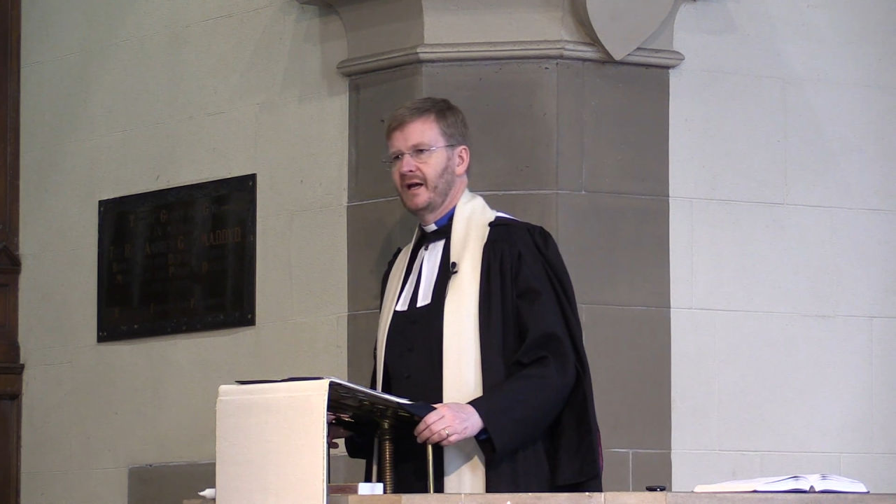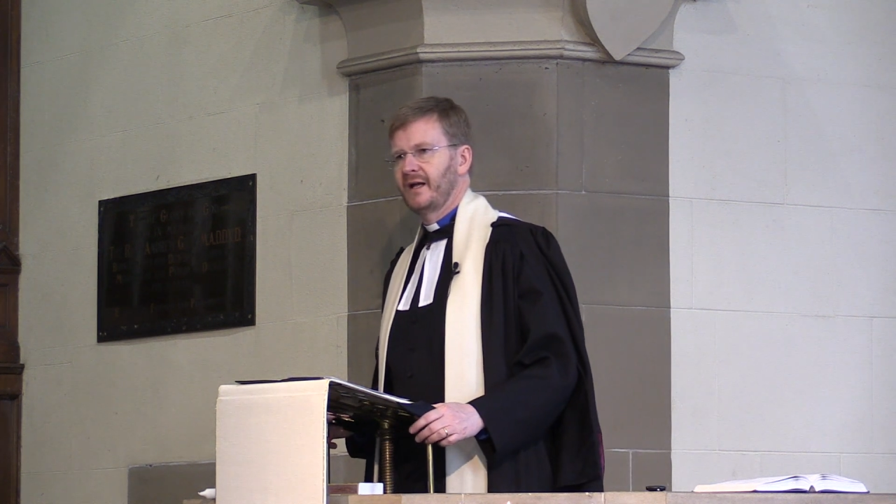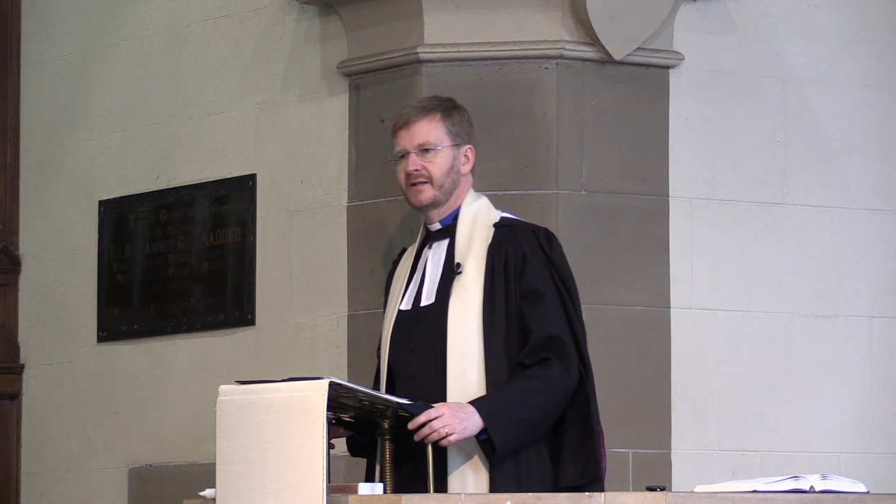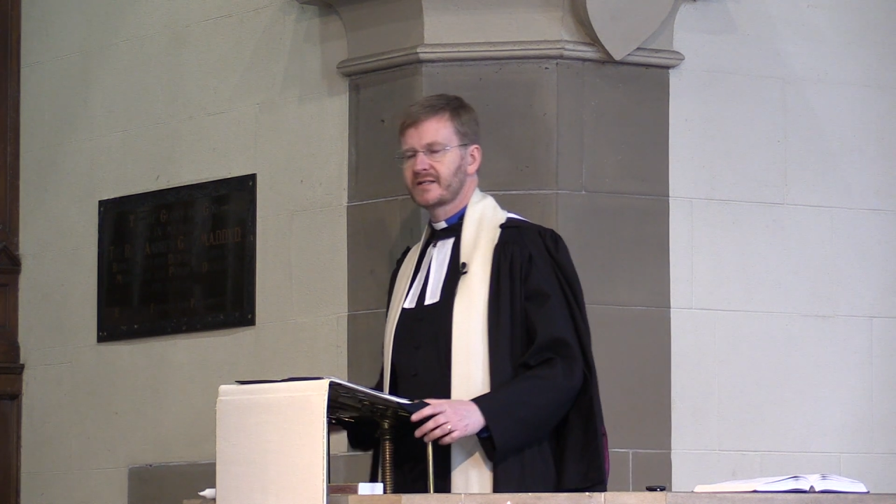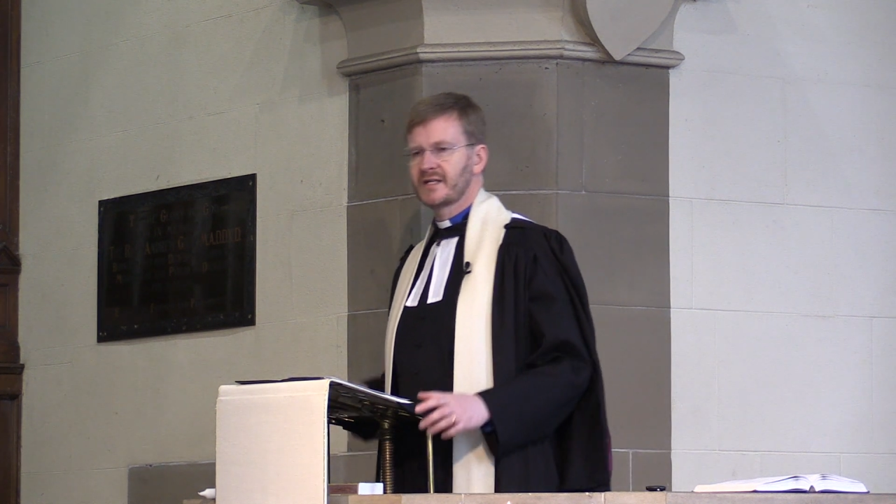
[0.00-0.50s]

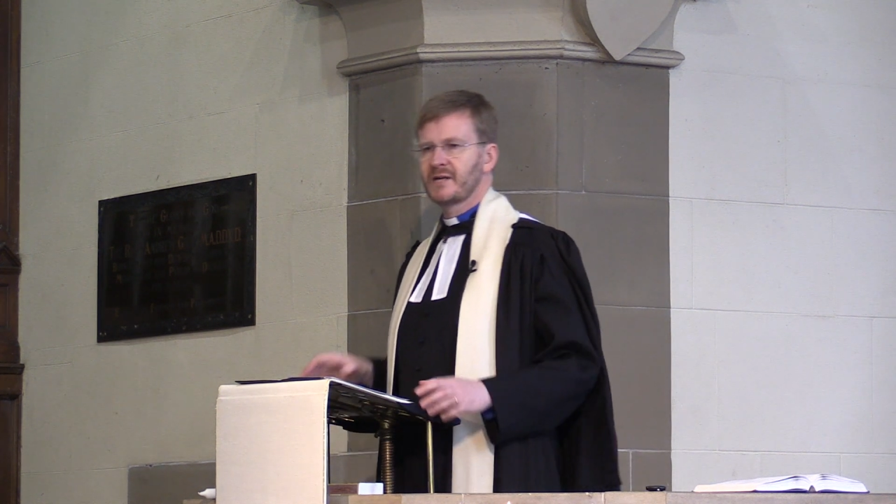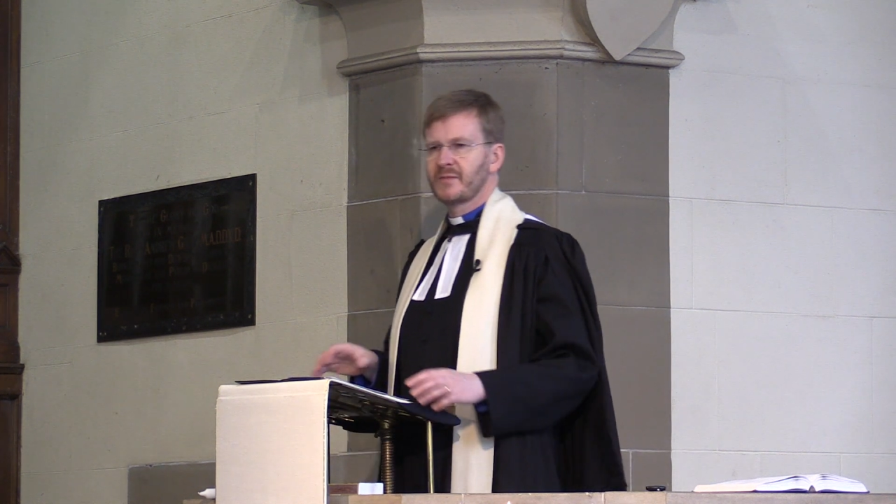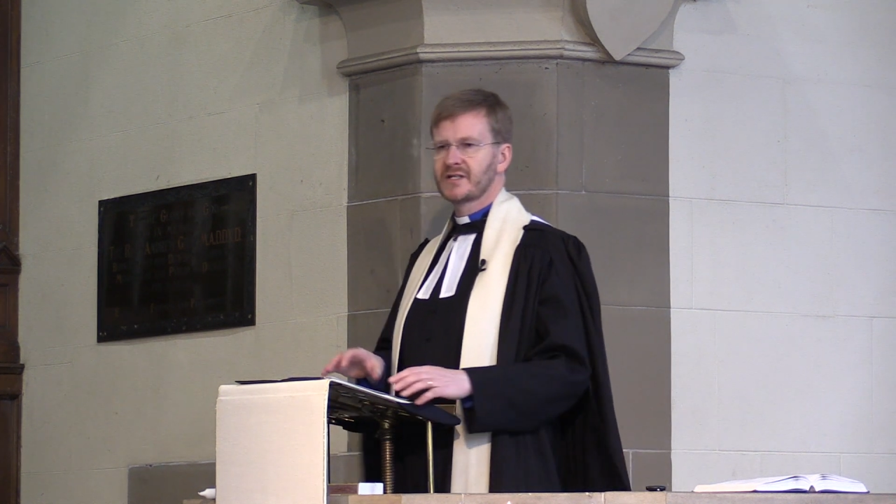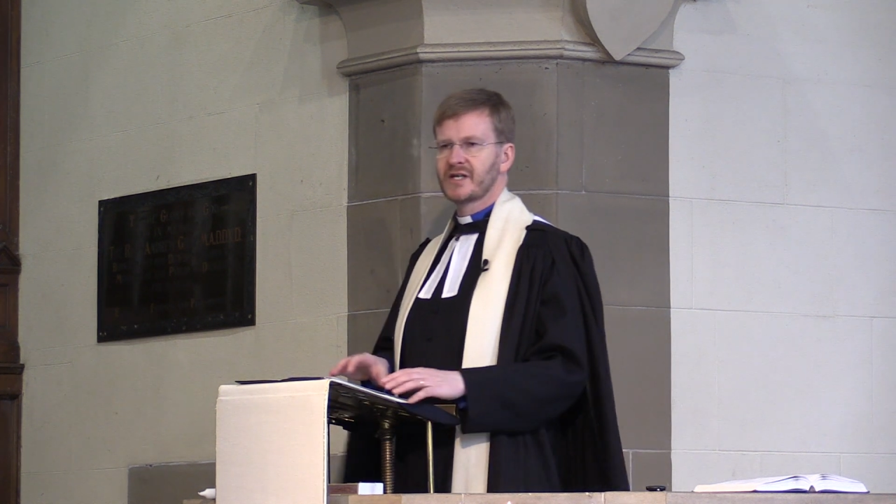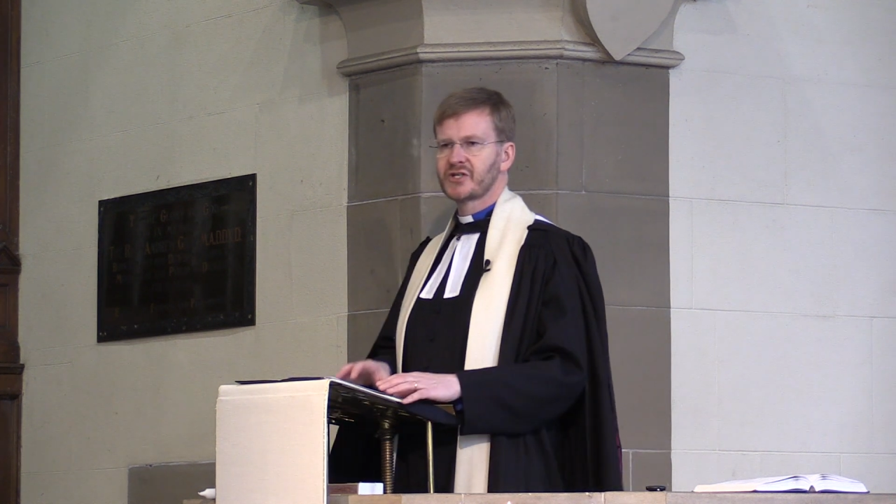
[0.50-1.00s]
and the
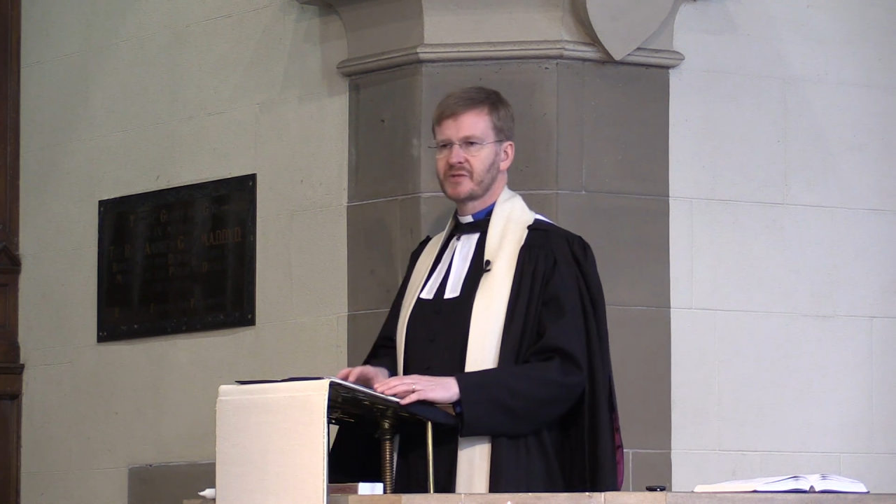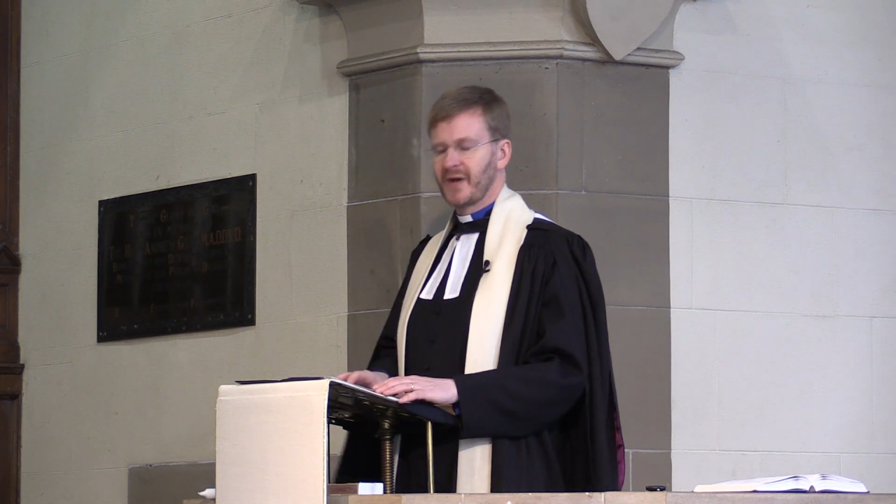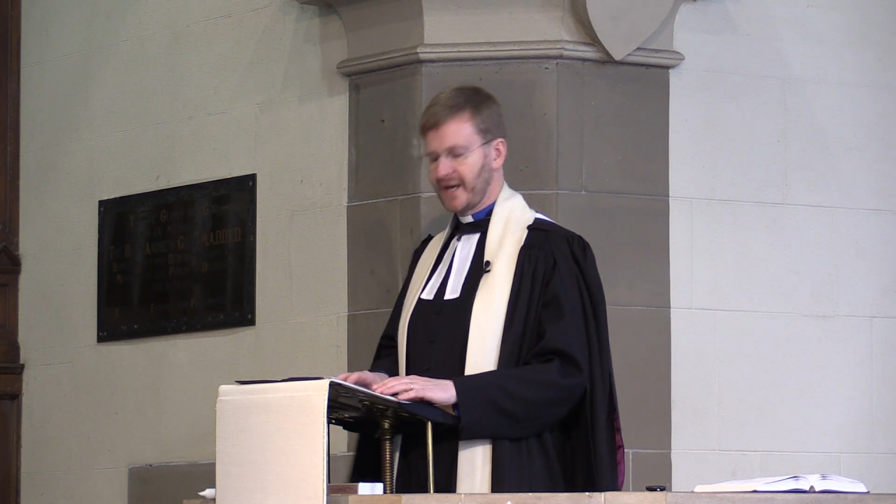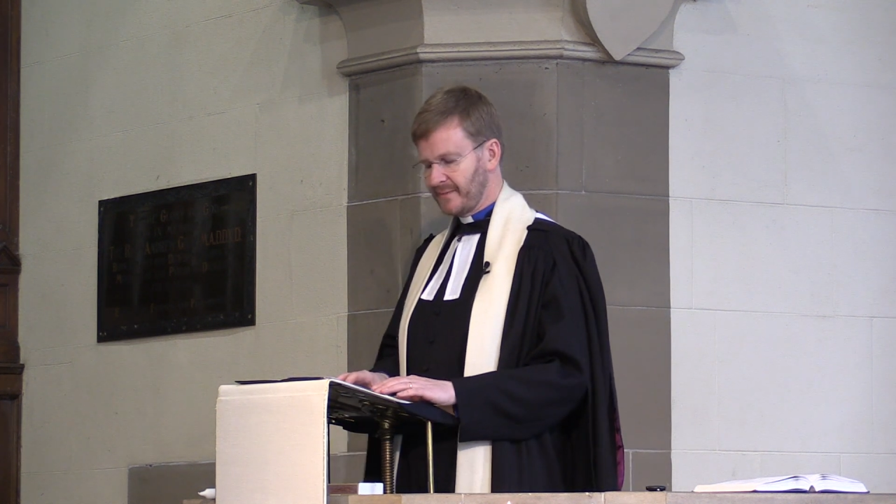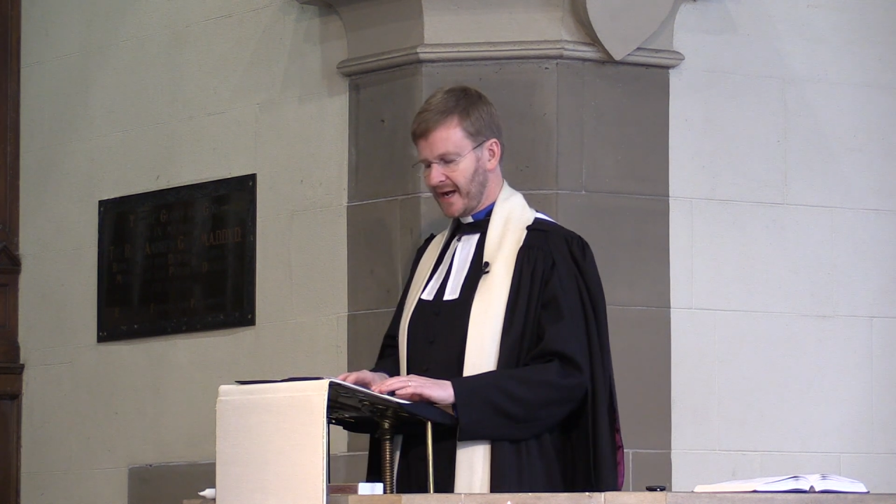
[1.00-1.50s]
statement issued
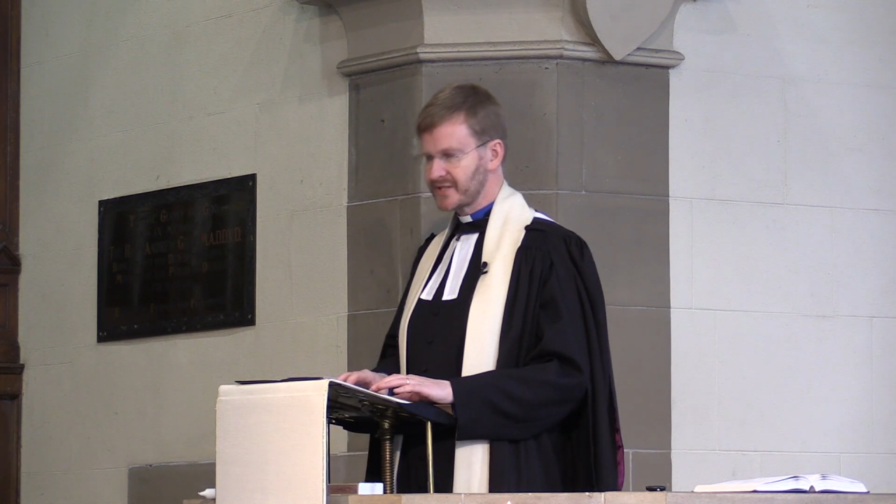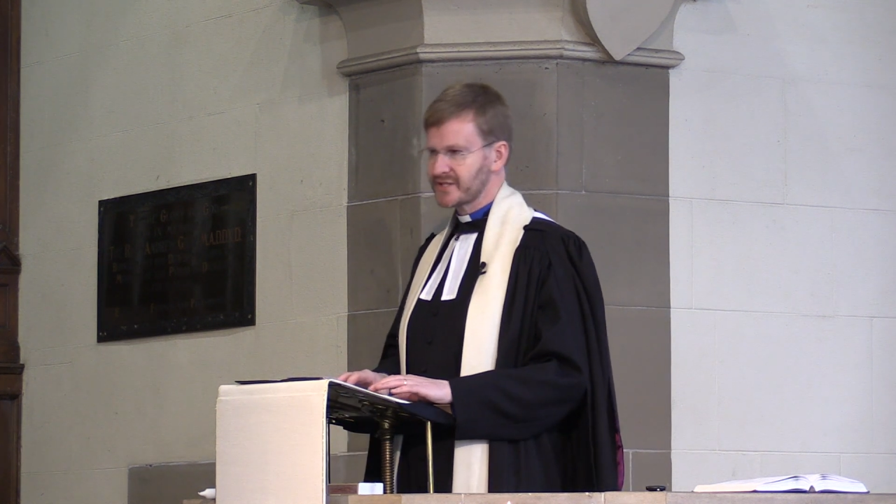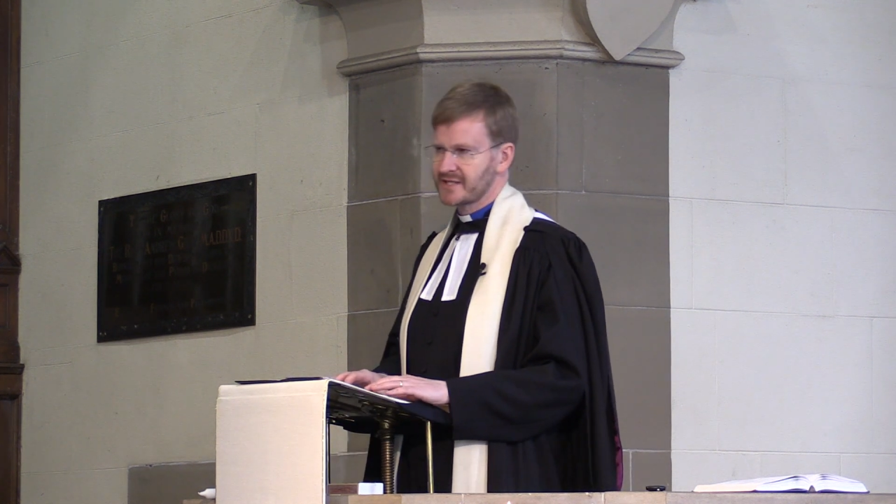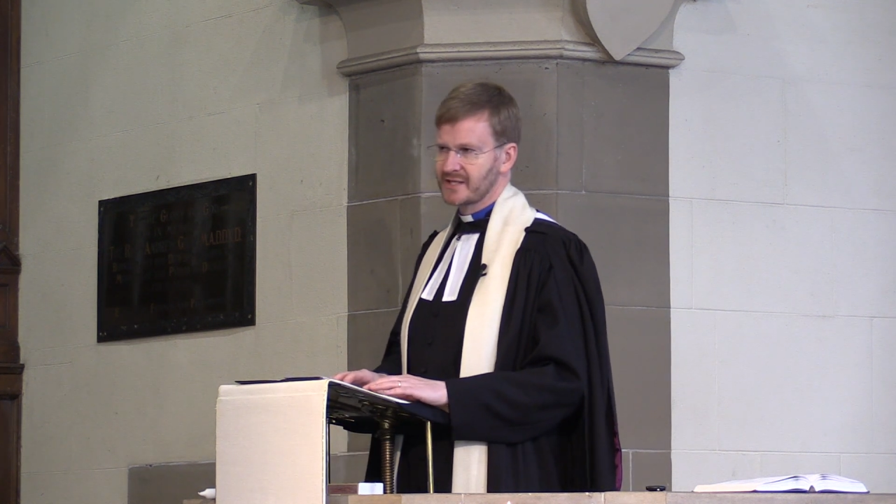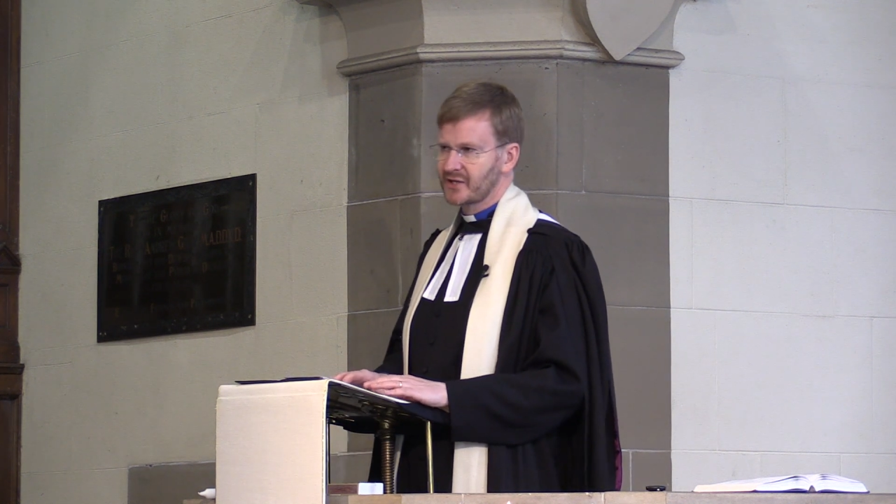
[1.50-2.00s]
by Her
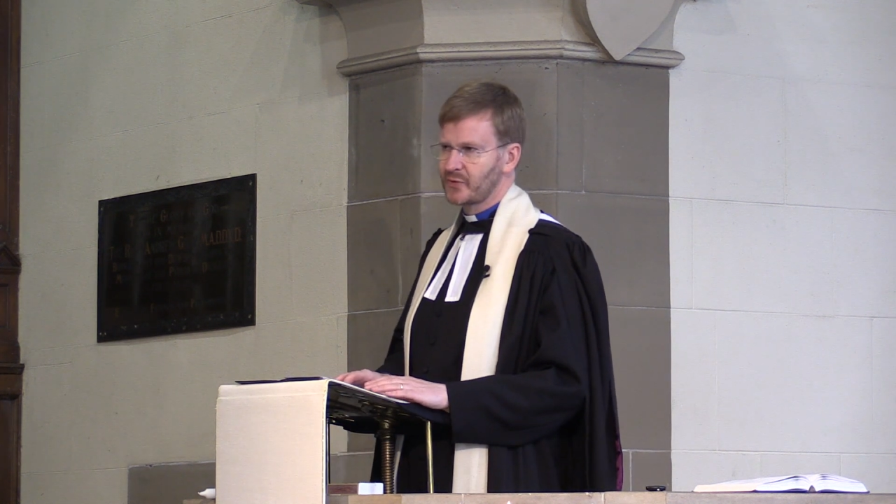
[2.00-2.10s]
Majesty the